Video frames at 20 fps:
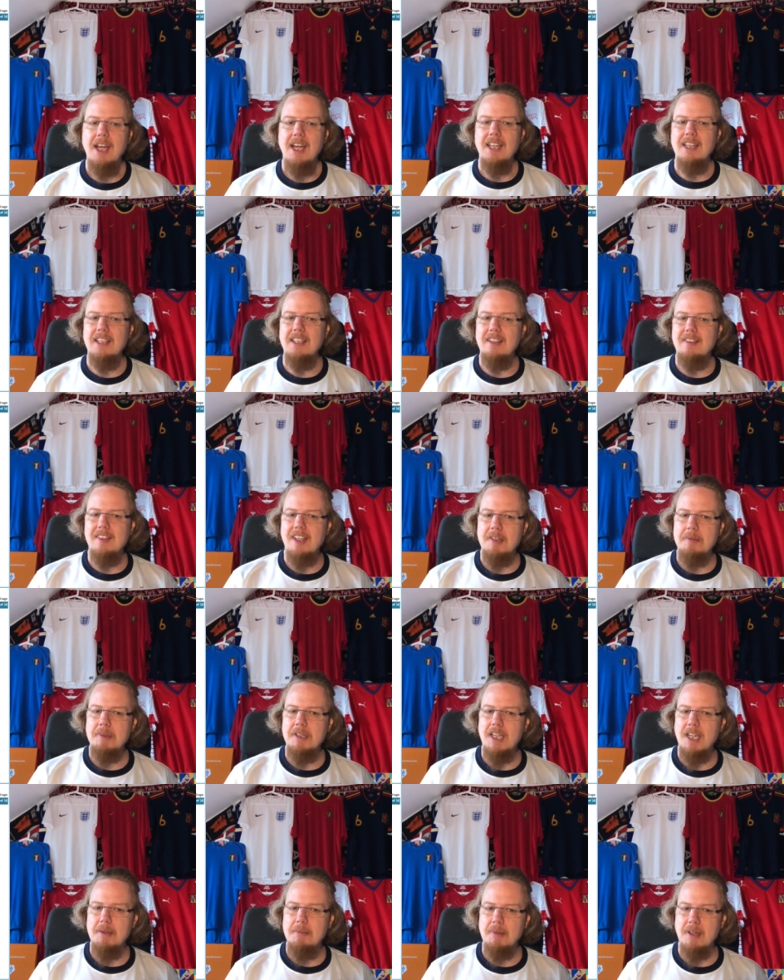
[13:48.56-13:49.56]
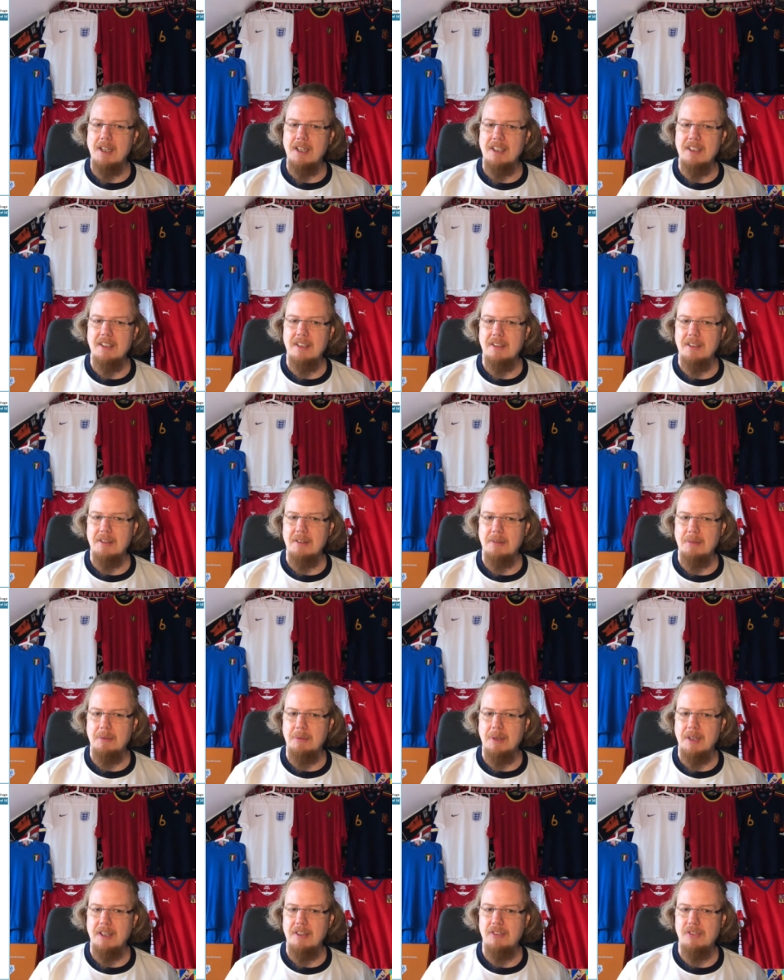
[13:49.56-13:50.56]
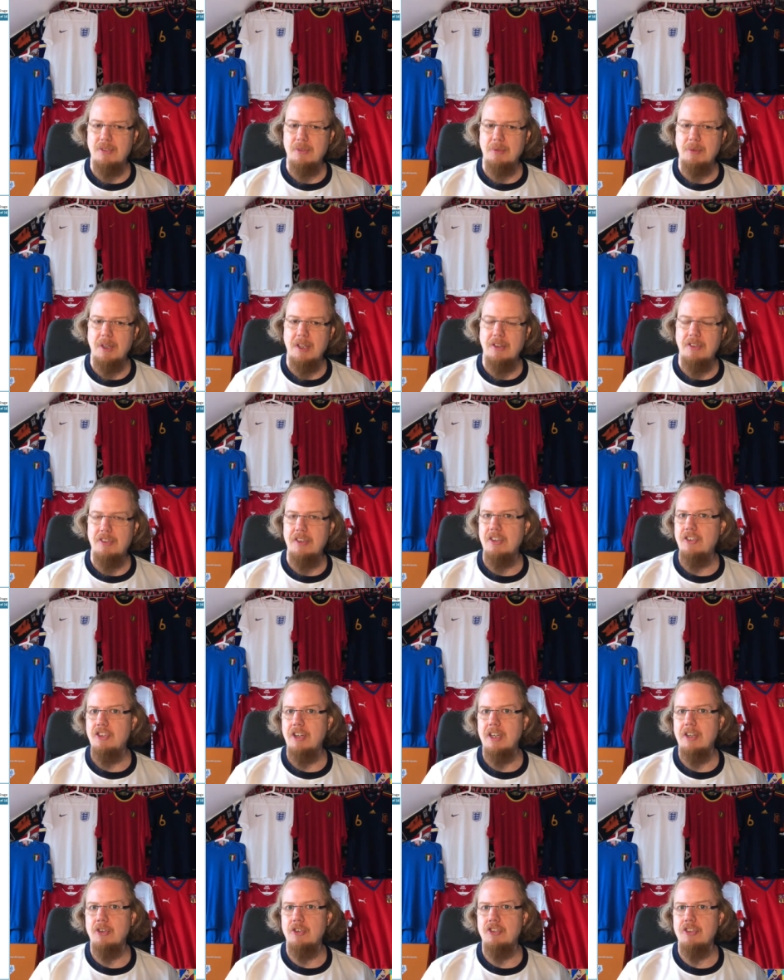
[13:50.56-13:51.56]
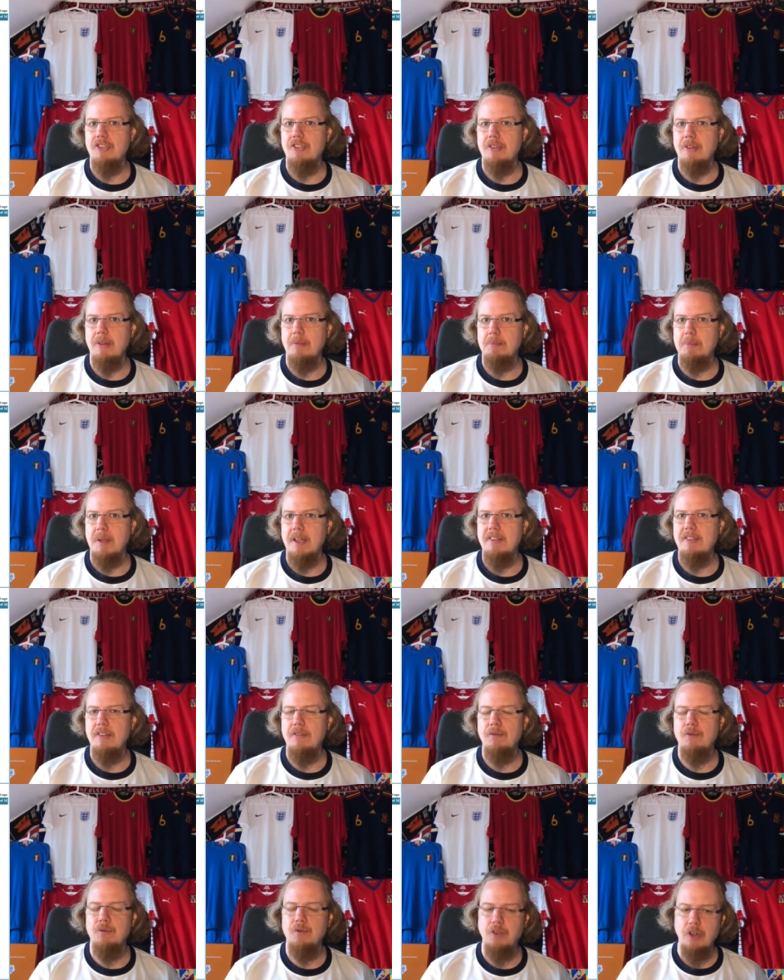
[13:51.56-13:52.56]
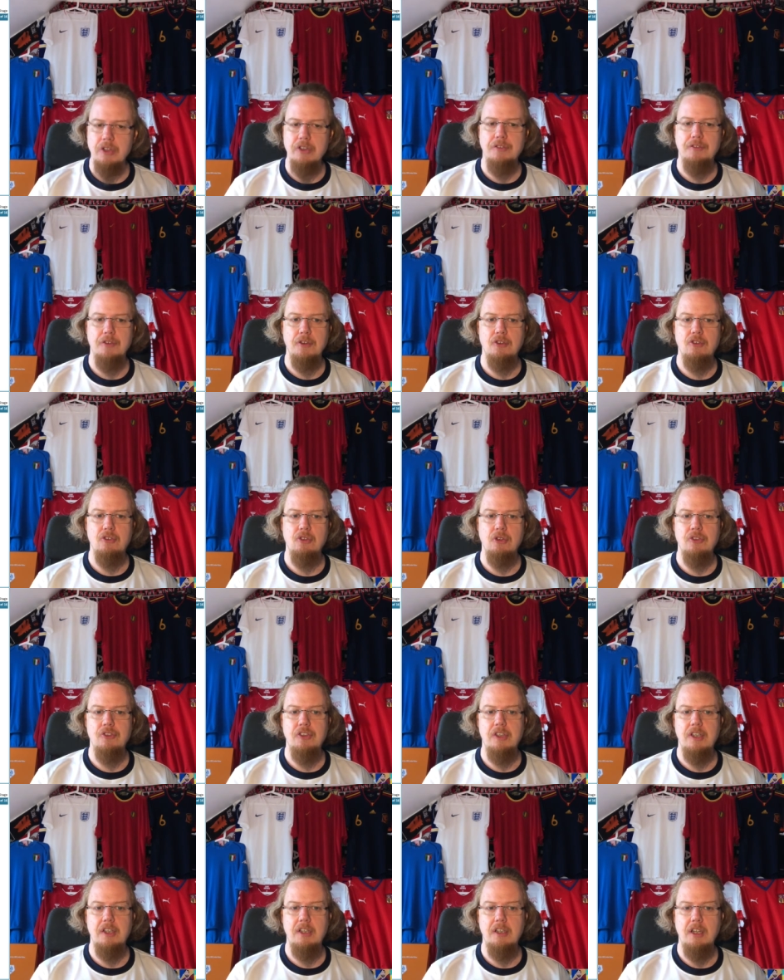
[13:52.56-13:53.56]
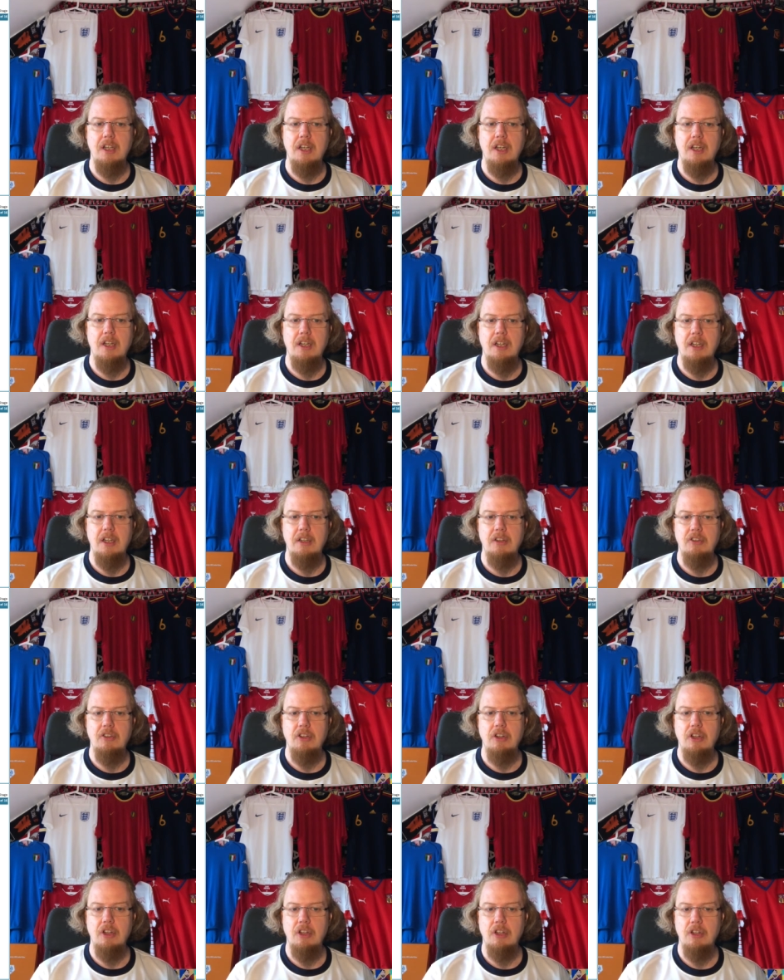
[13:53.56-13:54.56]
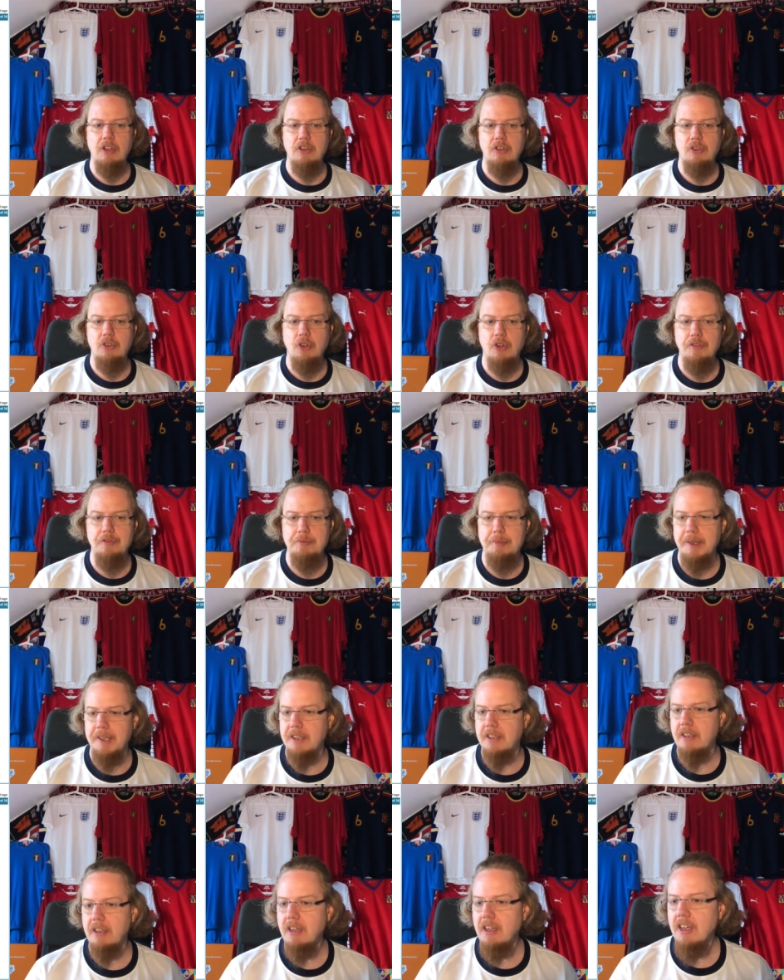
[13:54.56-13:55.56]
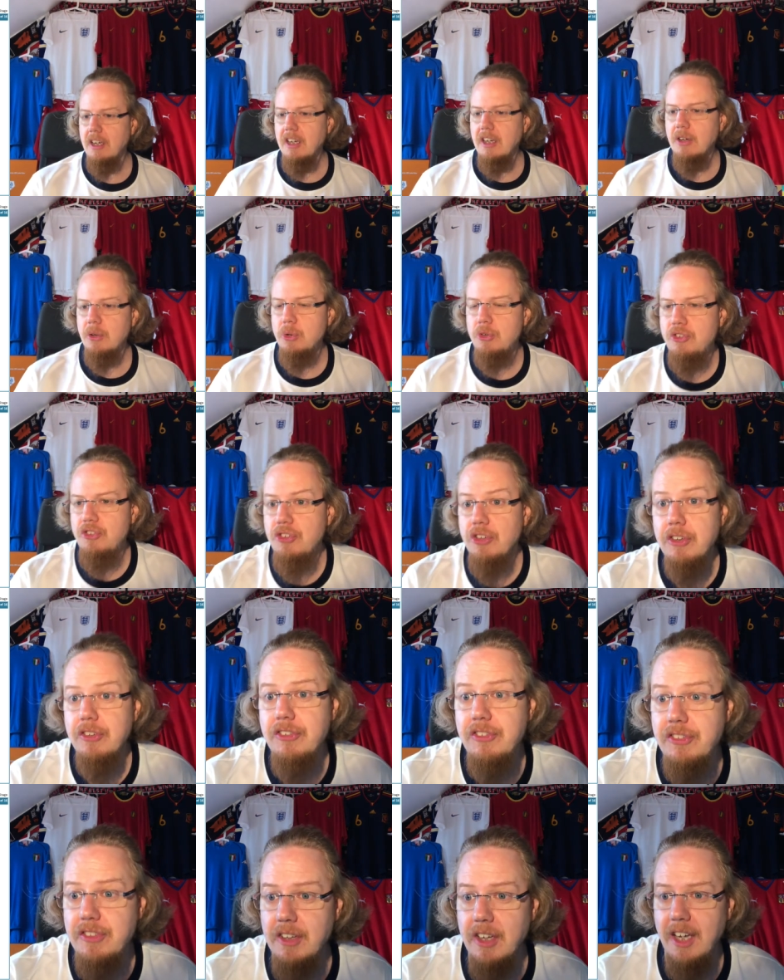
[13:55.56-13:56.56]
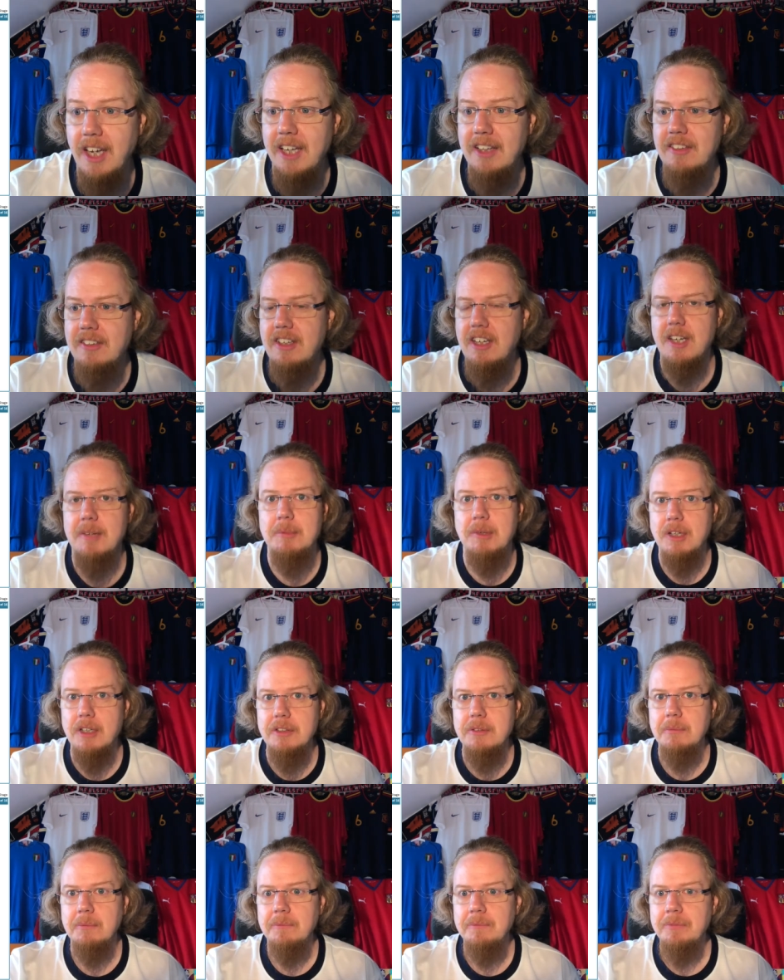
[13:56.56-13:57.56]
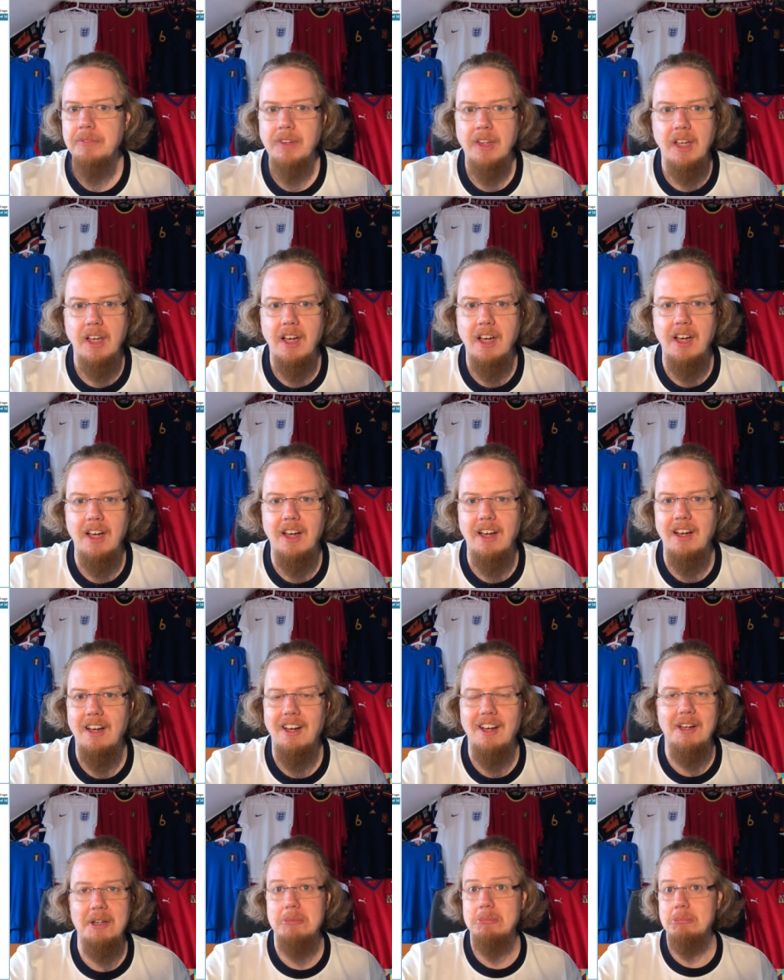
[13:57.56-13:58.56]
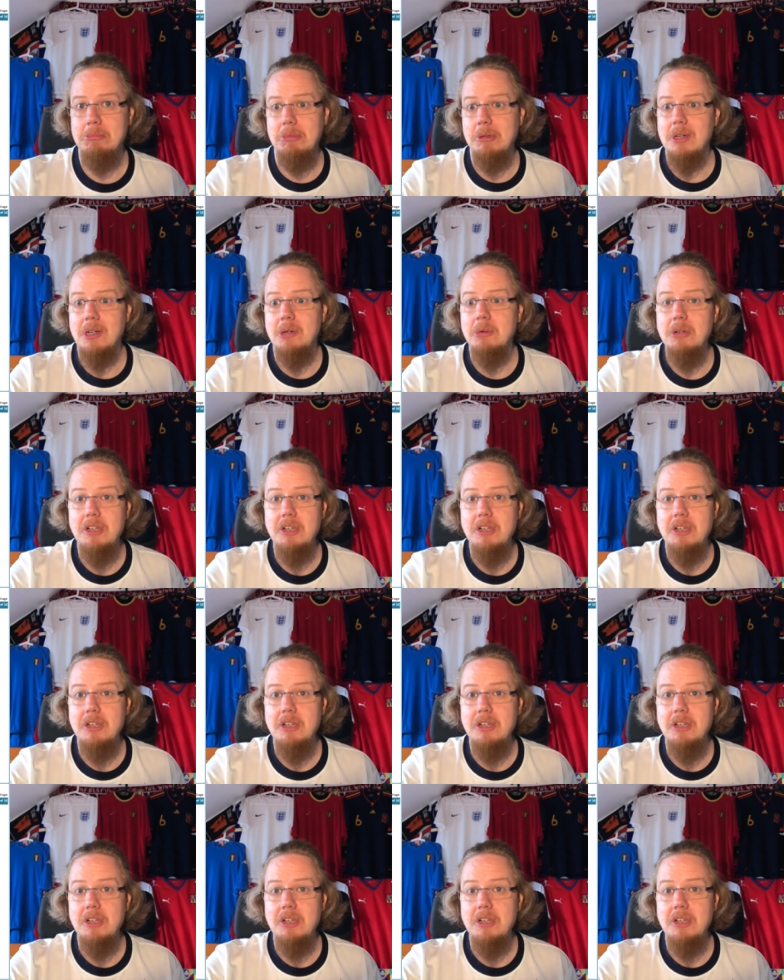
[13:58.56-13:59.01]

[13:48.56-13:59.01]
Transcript: The excitement came otherwise when Zinchenko just plays a wonderful cross in and uh, Dovbyk who just had come on, uh, who